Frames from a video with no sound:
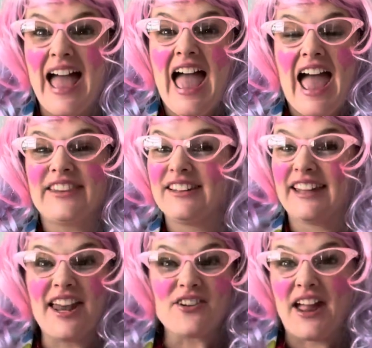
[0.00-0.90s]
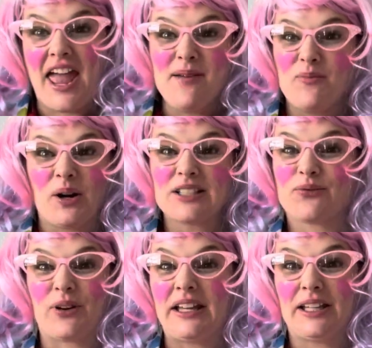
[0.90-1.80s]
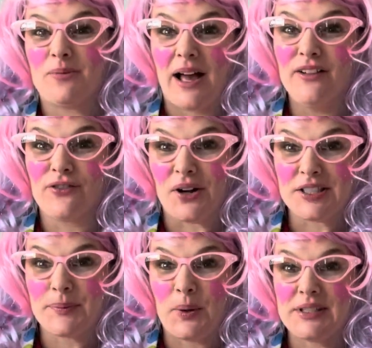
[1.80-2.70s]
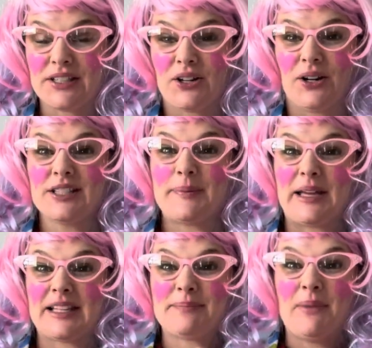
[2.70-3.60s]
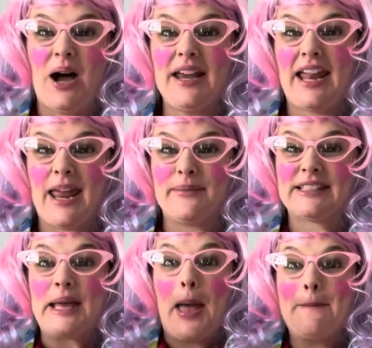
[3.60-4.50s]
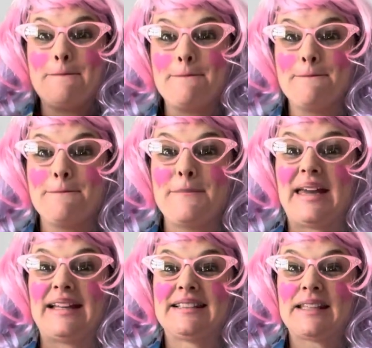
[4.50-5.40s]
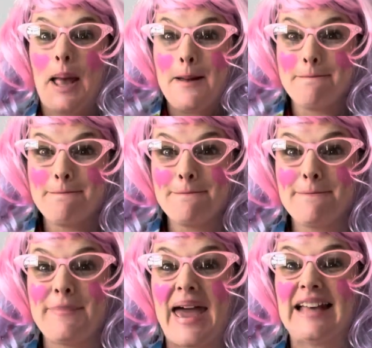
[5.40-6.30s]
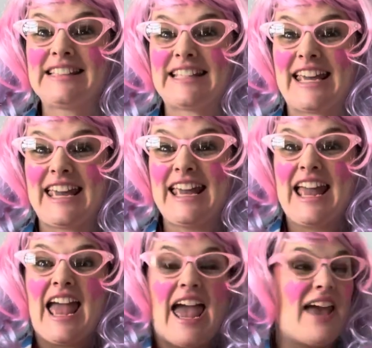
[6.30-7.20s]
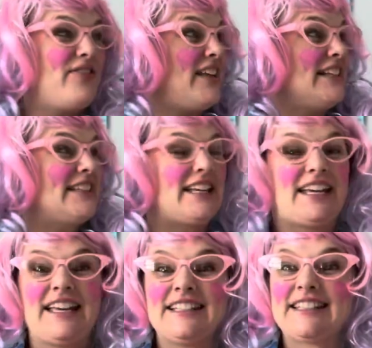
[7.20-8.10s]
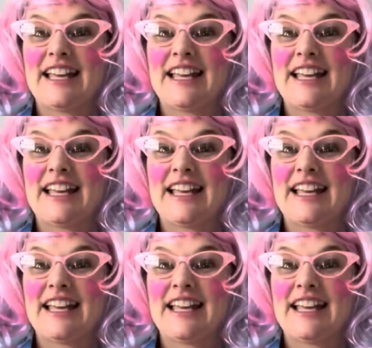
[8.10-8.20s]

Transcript: And the letter M works really well for us, boys and girls, because my name is Miss Messy, and this is